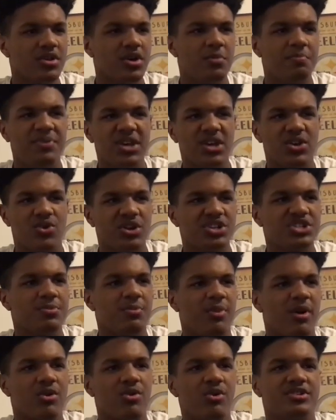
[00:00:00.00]
a big question
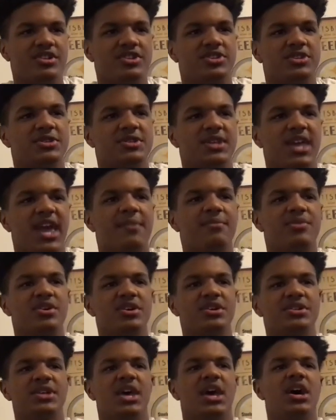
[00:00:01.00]
mark going into this game,
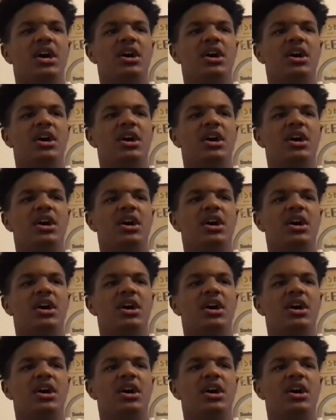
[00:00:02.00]
because